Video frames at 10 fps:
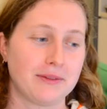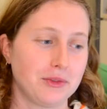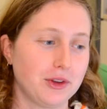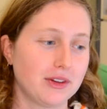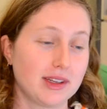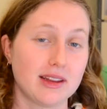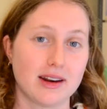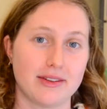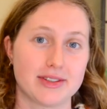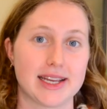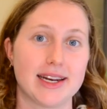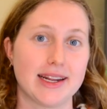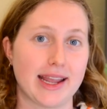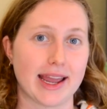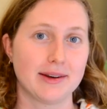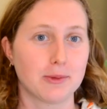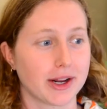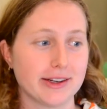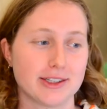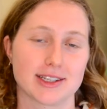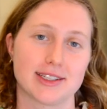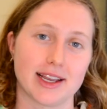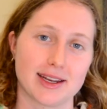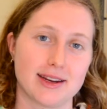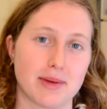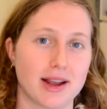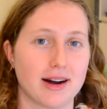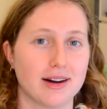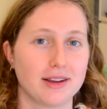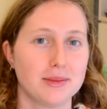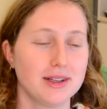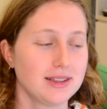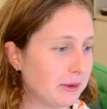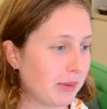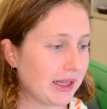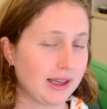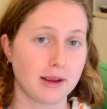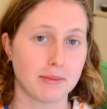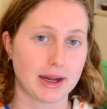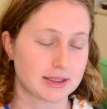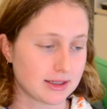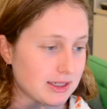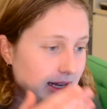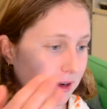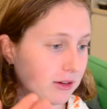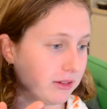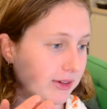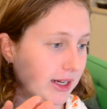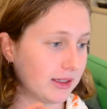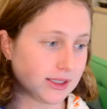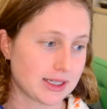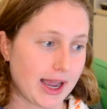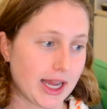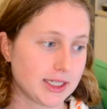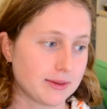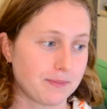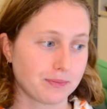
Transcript: You can see that I've said it again, what I just said in my argument, by linking back to the cycle of violence and